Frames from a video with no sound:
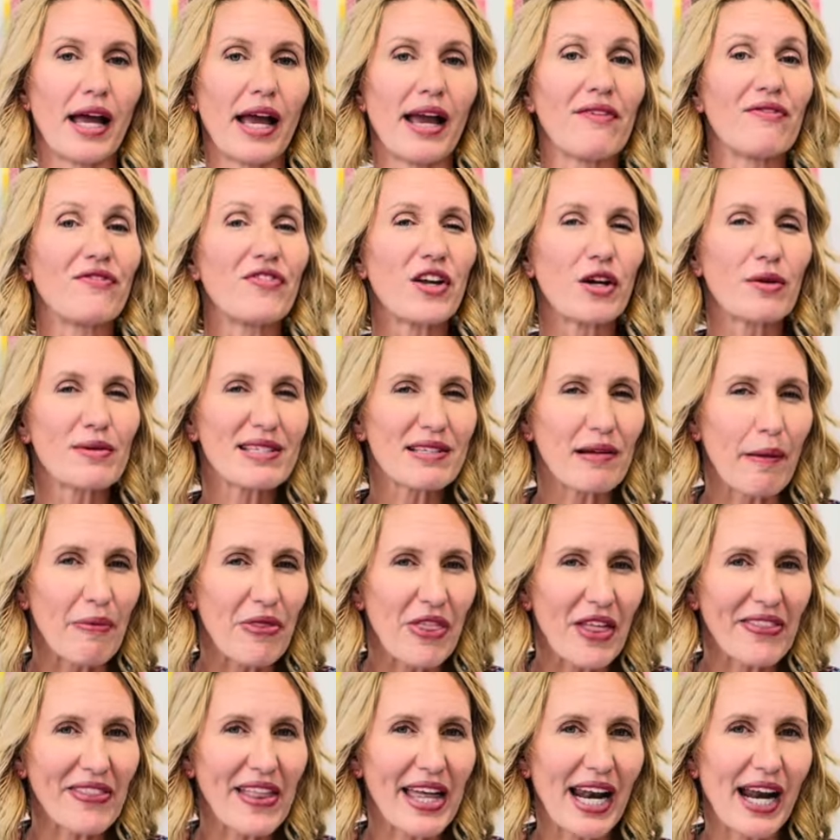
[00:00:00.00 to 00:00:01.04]
If there was
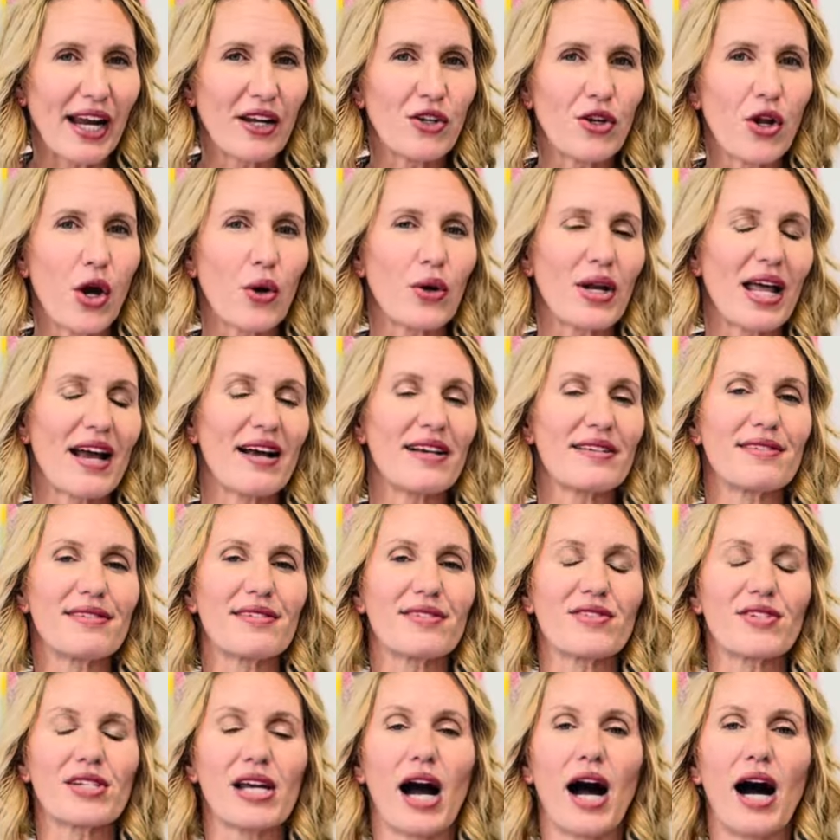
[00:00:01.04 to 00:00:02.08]
something that I
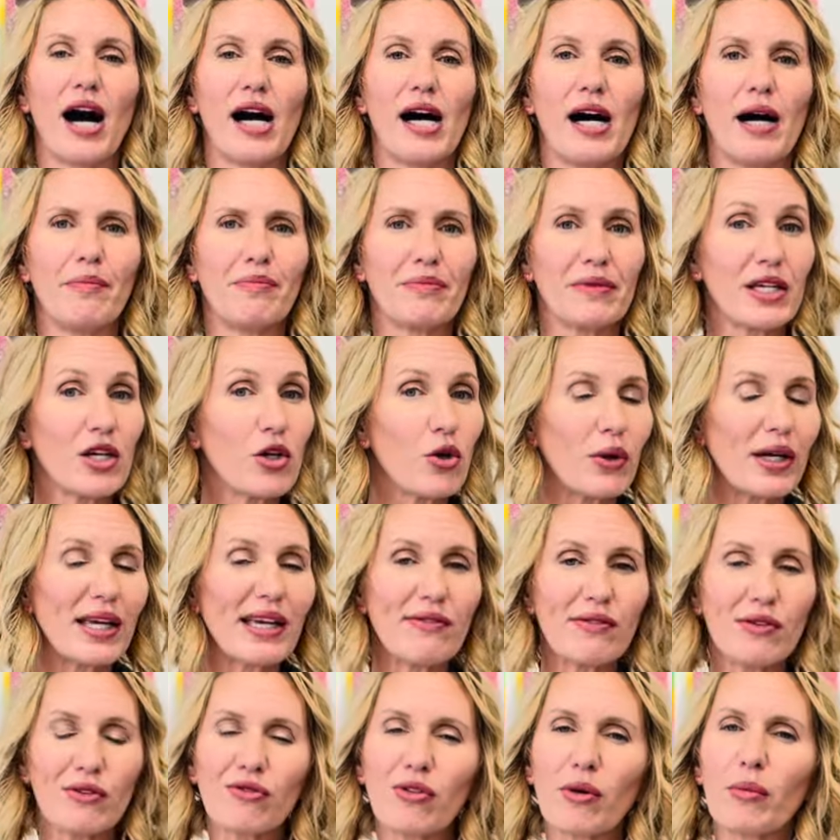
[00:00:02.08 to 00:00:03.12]
noticed, um, you know,
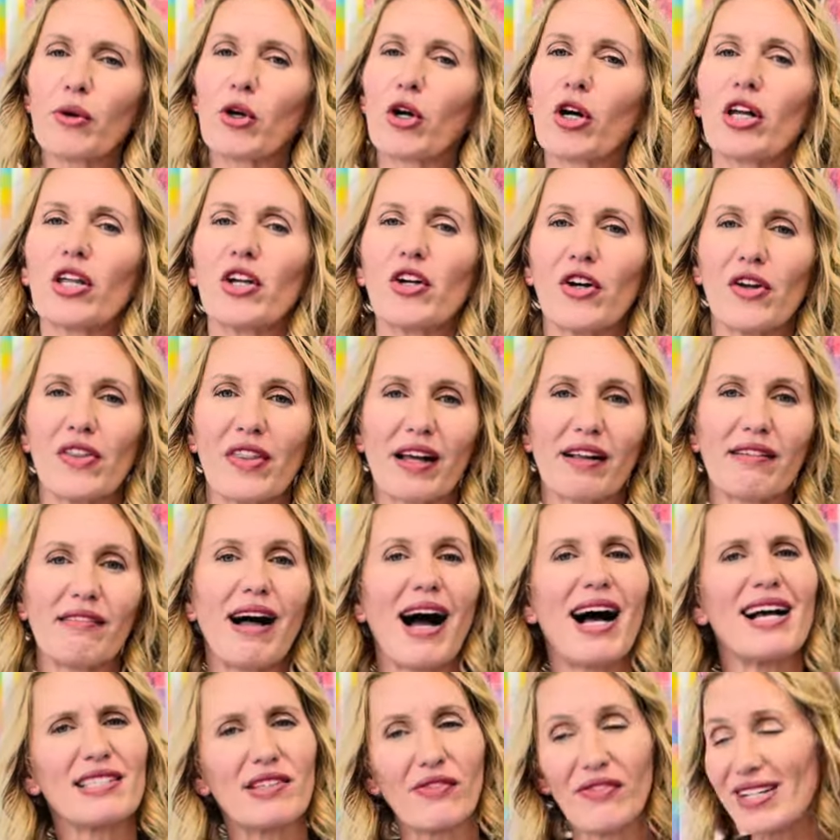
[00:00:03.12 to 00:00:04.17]
even from earlier in the
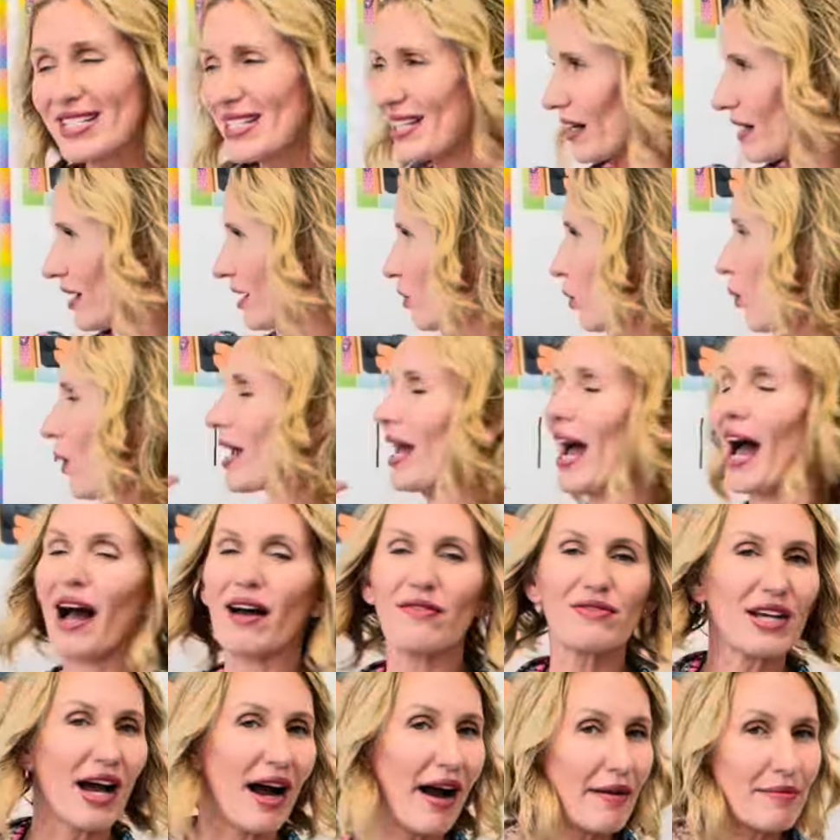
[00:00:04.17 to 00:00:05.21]
class, if I didn't quite
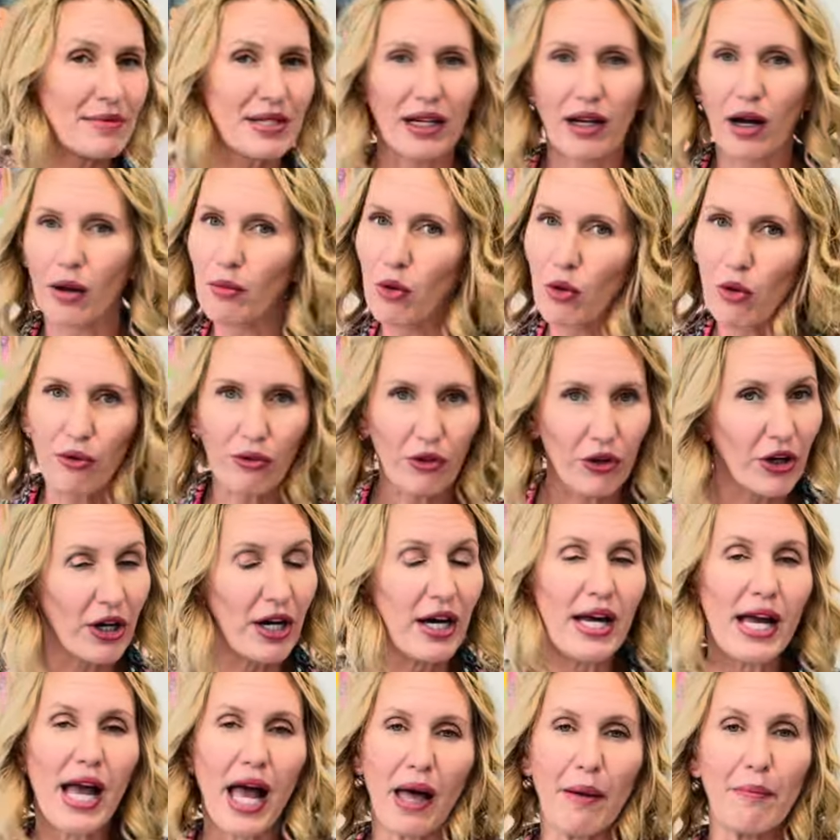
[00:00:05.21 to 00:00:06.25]
have time to come
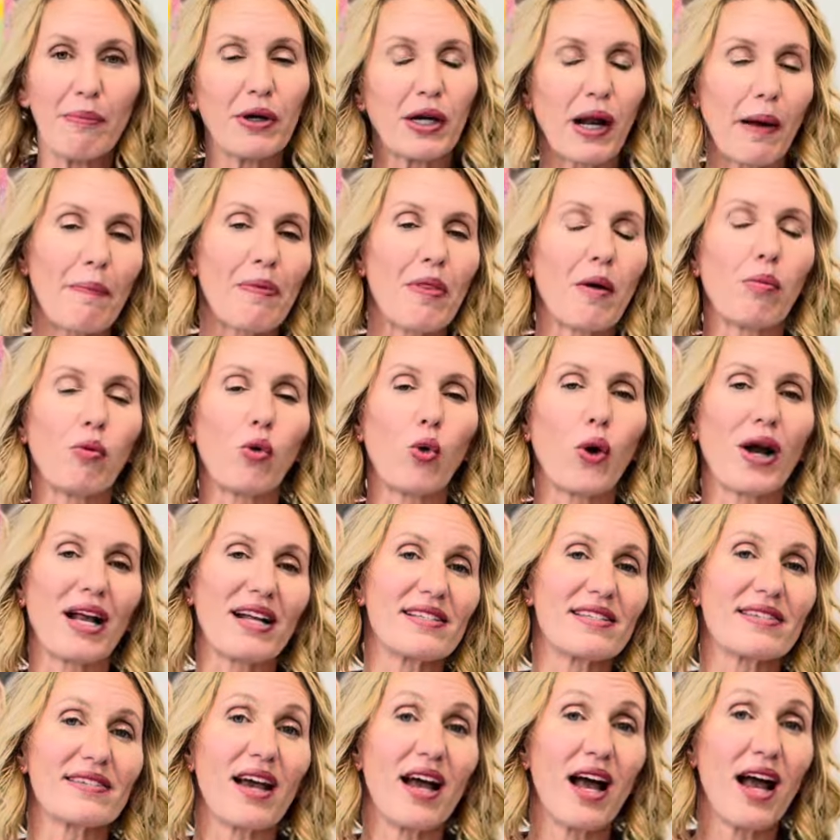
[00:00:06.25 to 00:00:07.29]
over and put up the
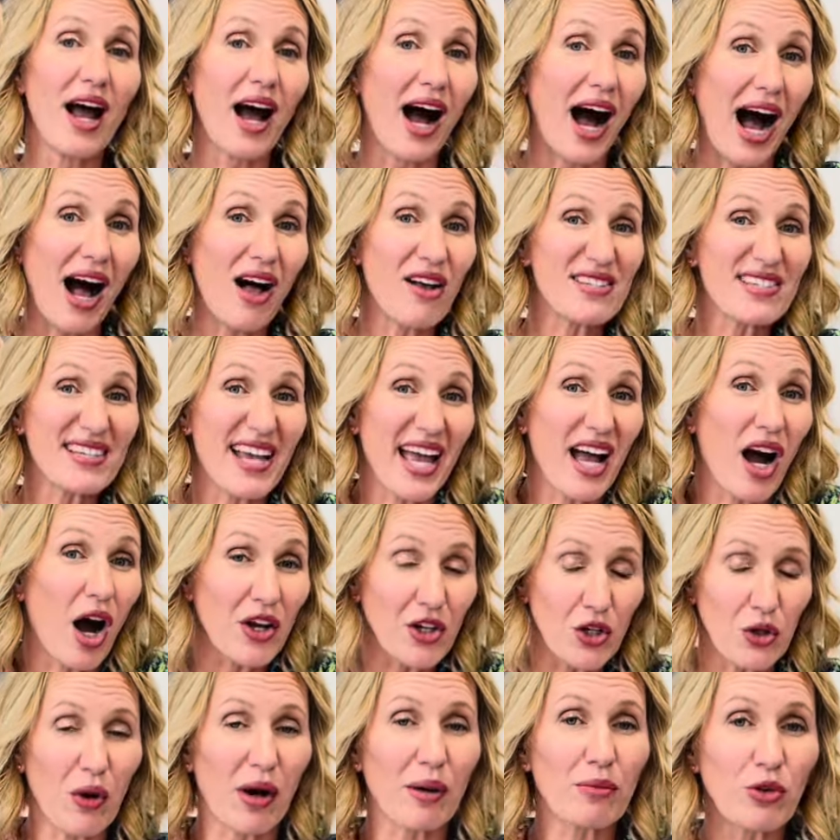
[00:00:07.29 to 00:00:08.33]
points, I'll say,
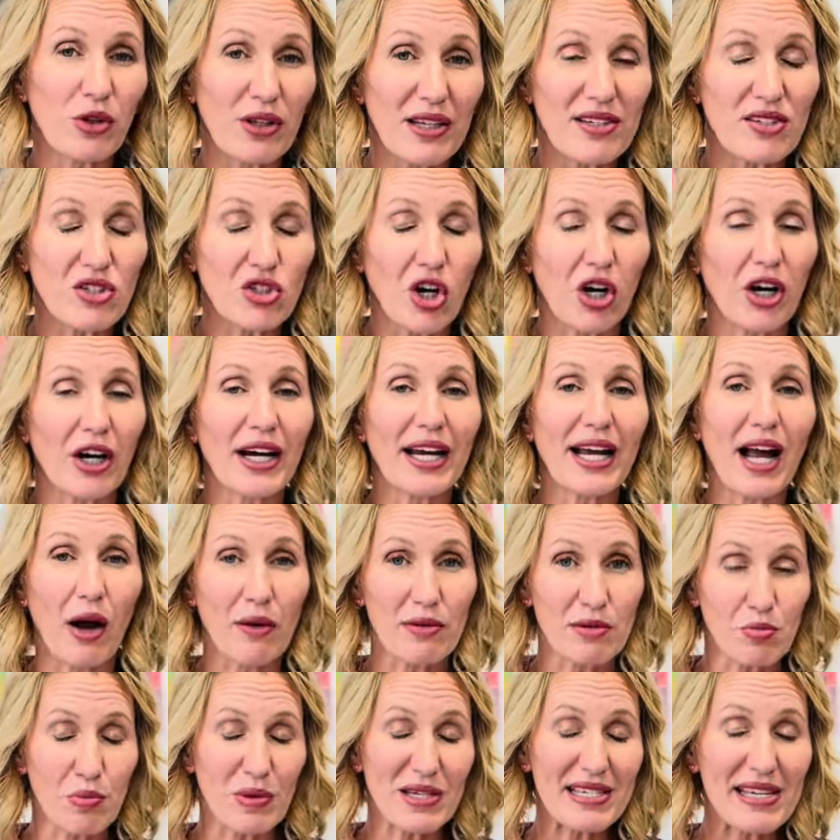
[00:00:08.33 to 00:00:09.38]
you know, I'm really sorry, I
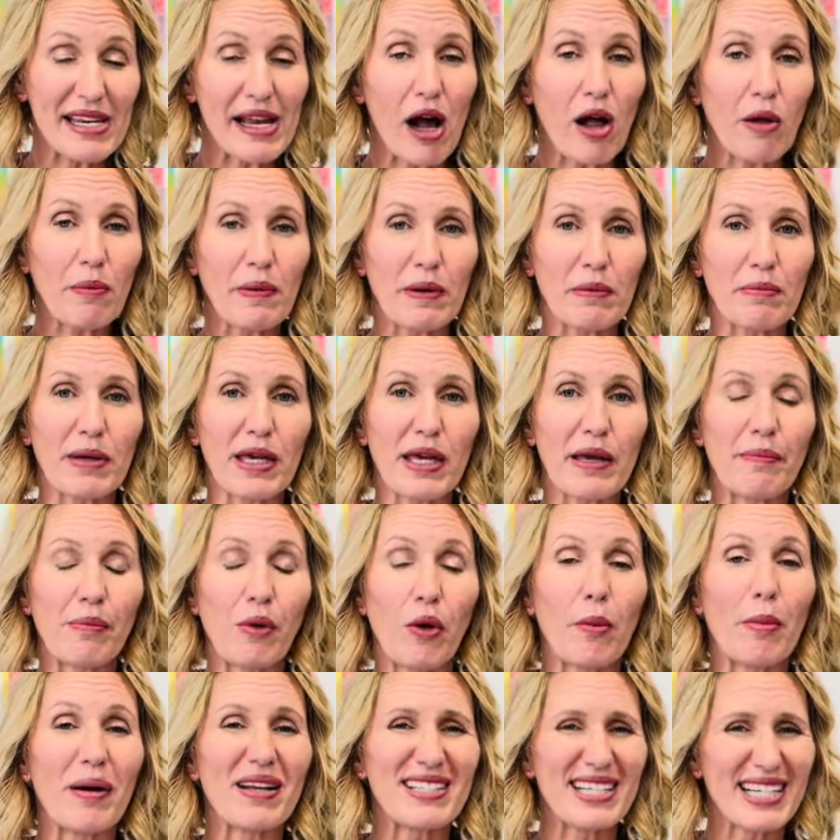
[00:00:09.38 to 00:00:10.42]
was busy helping
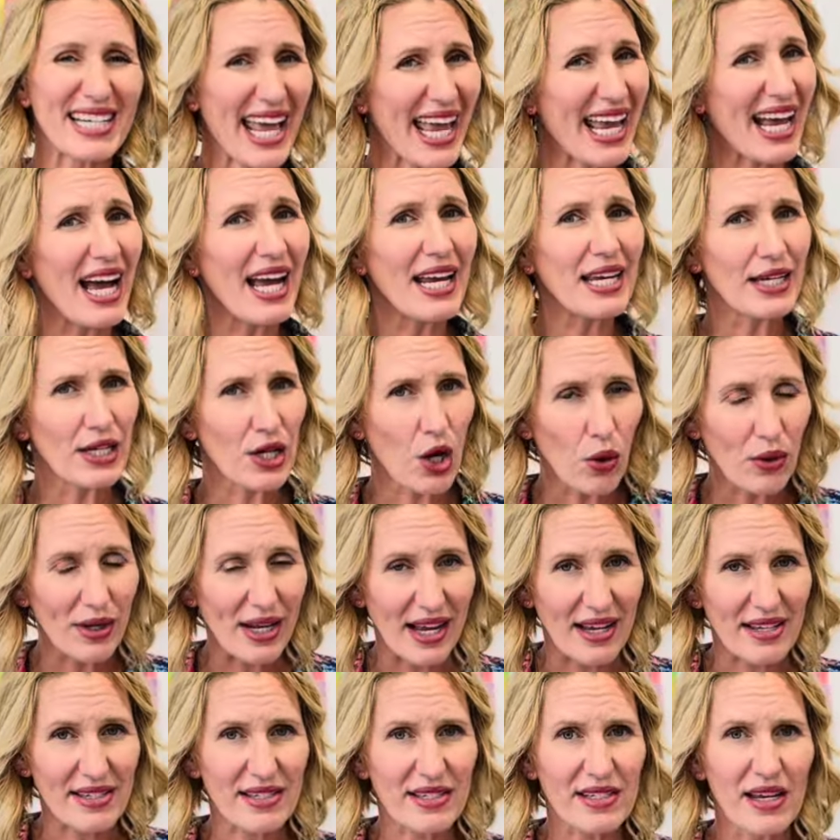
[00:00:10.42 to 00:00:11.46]
people, but today I
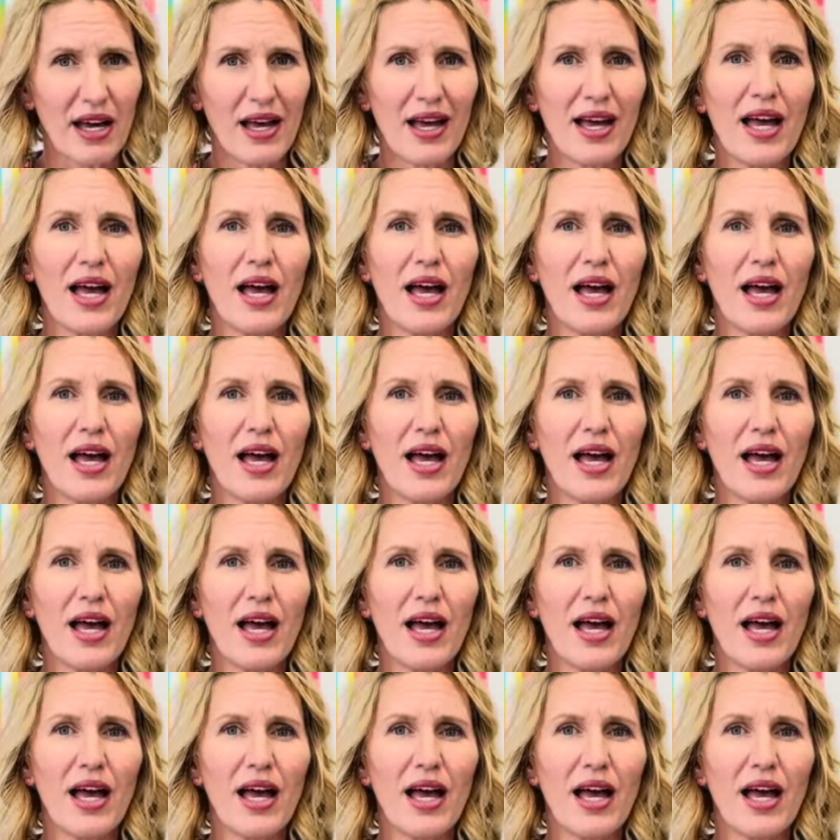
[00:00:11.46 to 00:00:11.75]
noticed